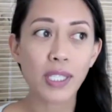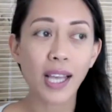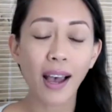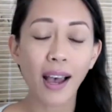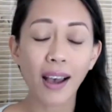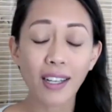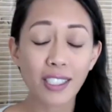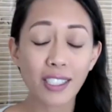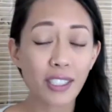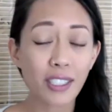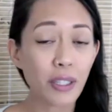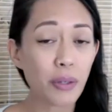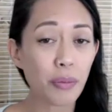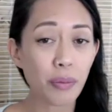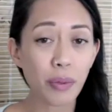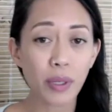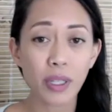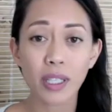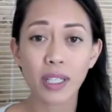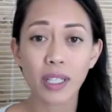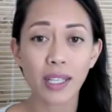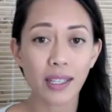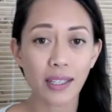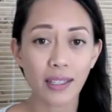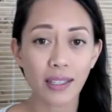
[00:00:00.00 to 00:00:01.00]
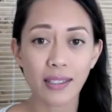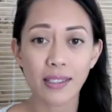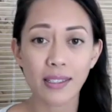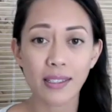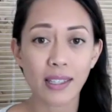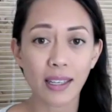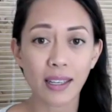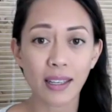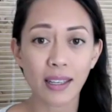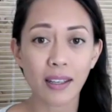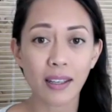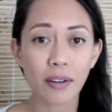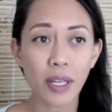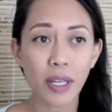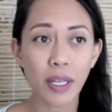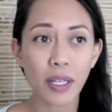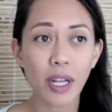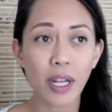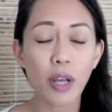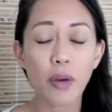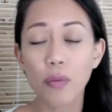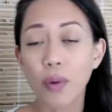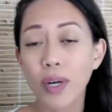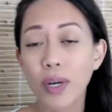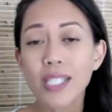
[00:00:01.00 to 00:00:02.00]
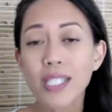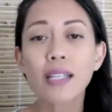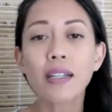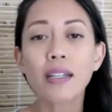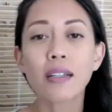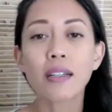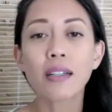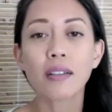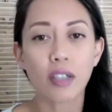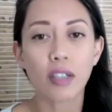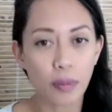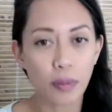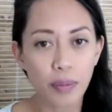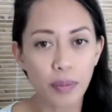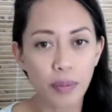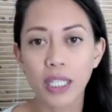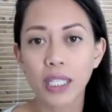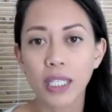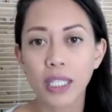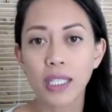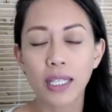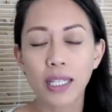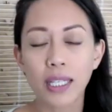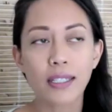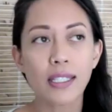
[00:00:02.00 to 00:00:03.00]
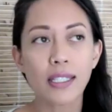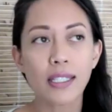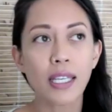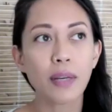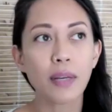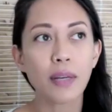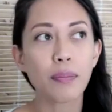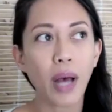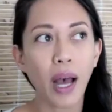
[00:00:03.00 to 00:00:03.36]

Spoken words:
actually really easy. It wasn't completely easy.